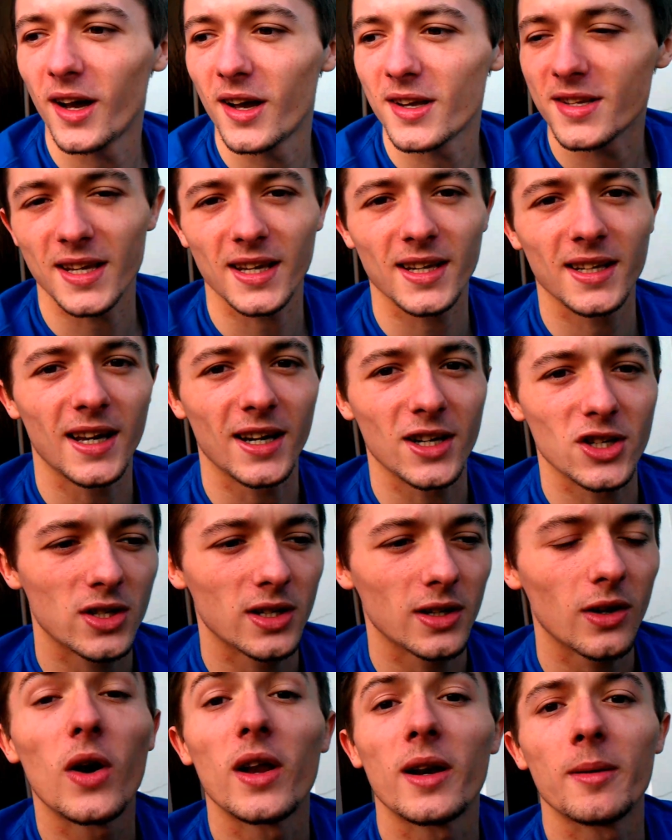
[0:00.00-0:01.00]
the only cars I can
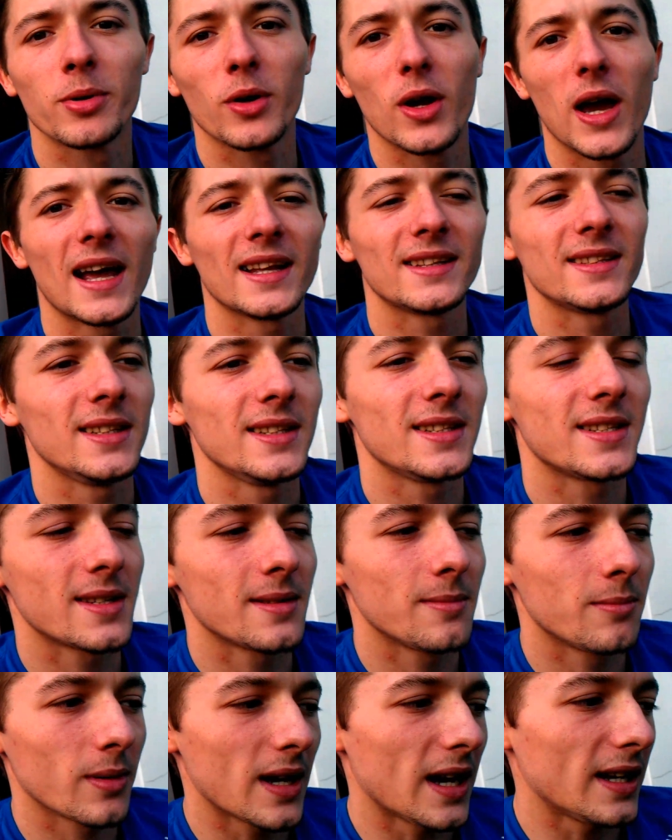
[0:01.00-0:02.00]
actually... Oh, and
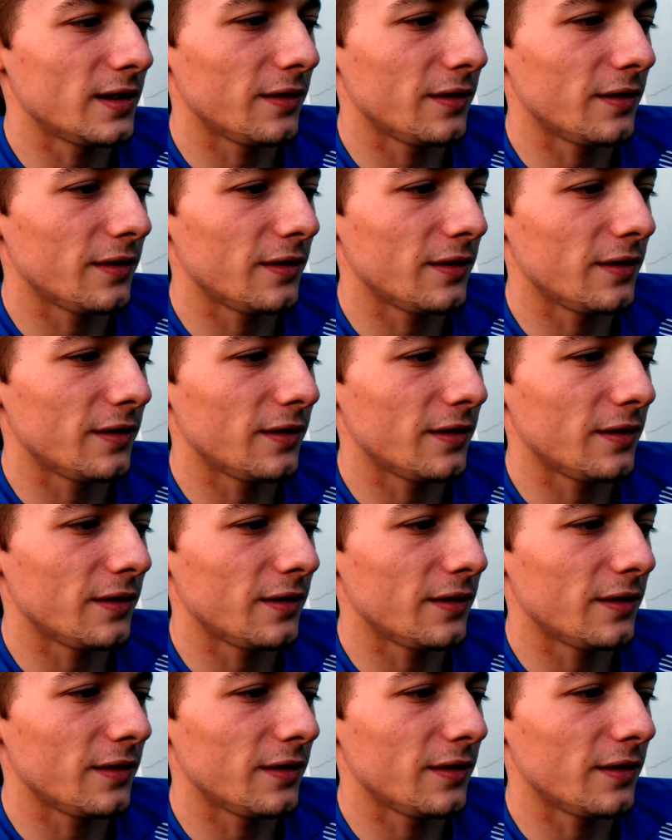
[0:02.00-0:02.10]
Bugattis.